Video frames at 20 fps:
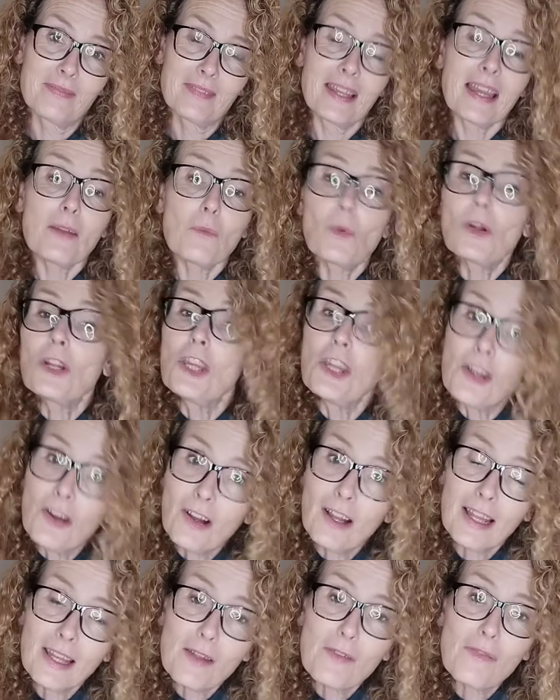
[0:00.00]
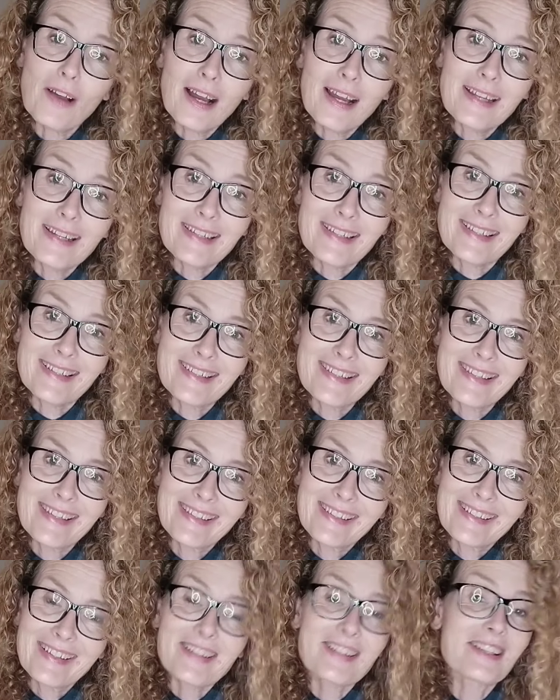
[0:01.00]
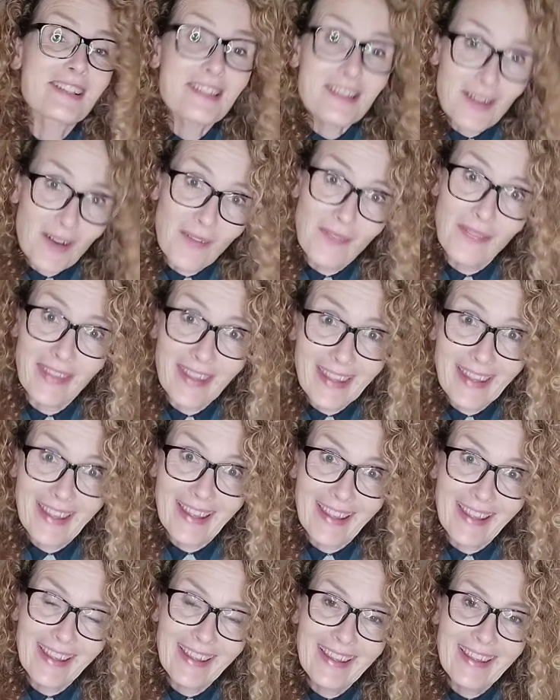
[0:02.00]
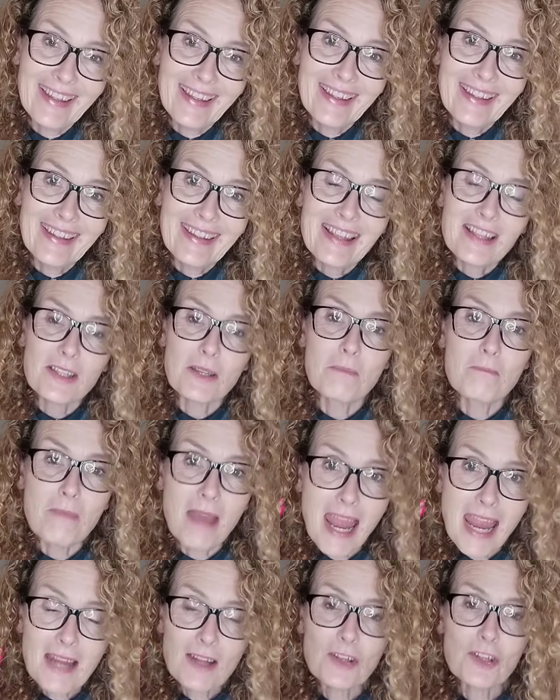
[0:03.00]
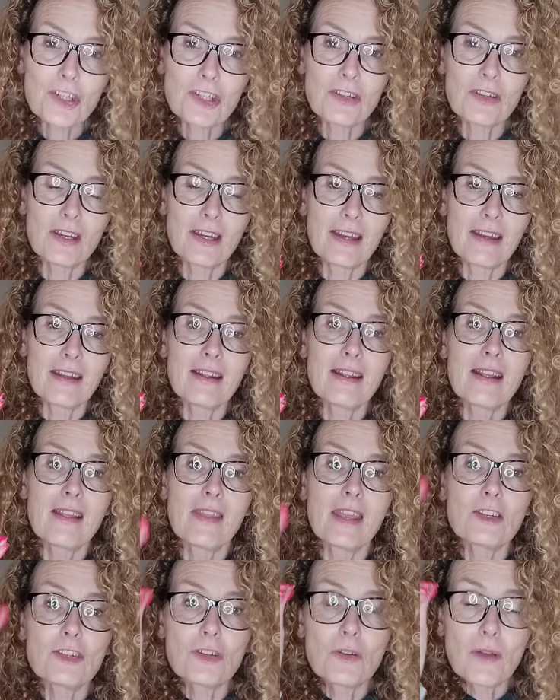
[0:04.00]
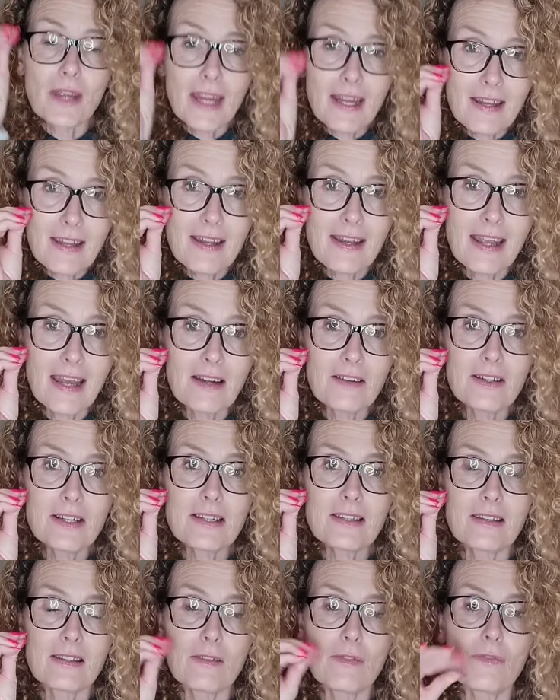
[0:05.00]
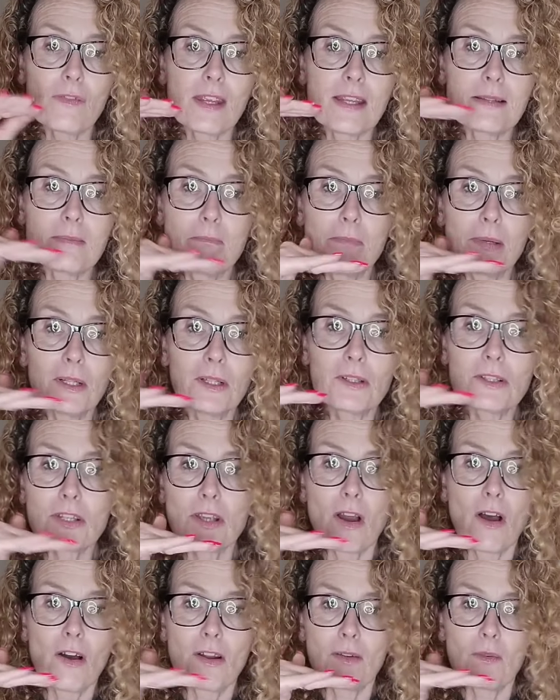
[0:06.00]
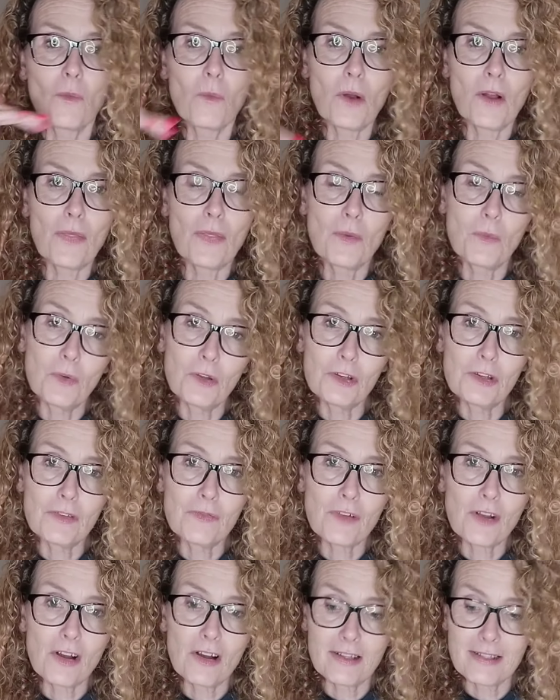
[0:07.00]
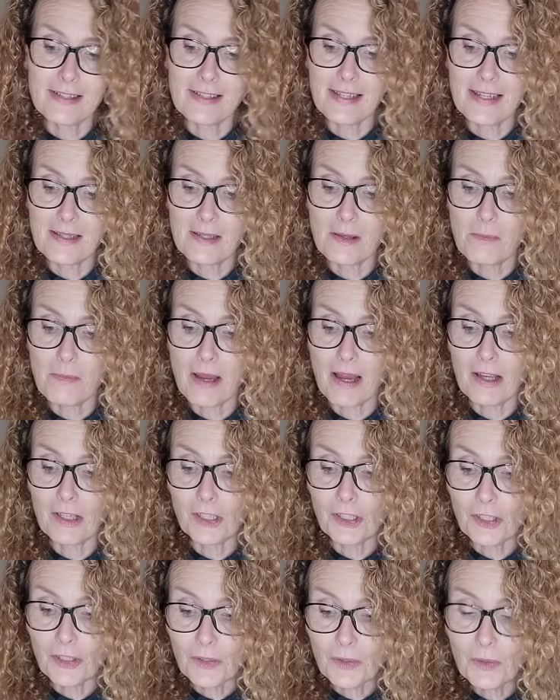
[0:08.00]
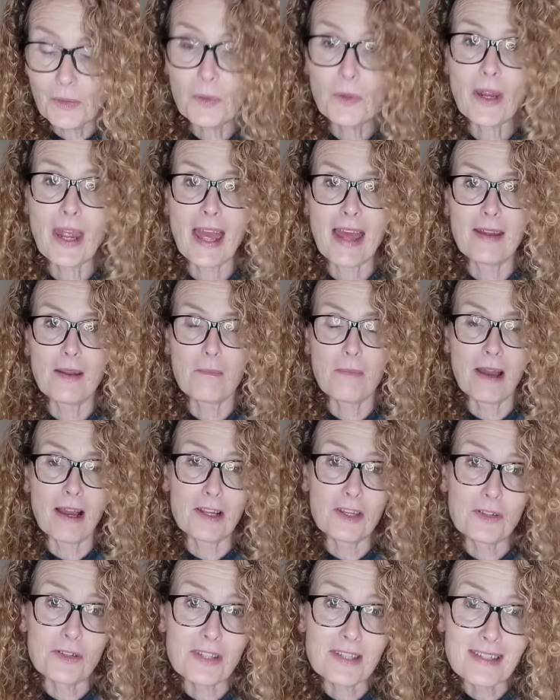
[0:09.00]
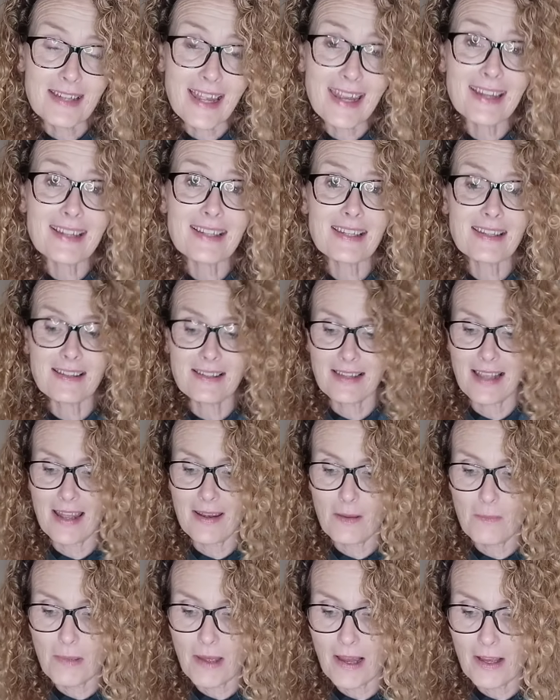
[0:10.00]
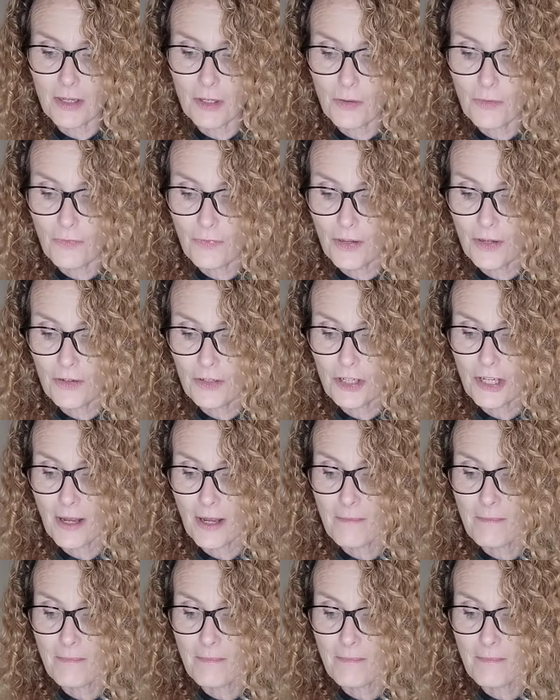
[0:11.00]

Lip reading: Well, you're not going to find it because it's not there. So make sure that your inner narrative is built on what the Word of God says about you and about your status and about your future.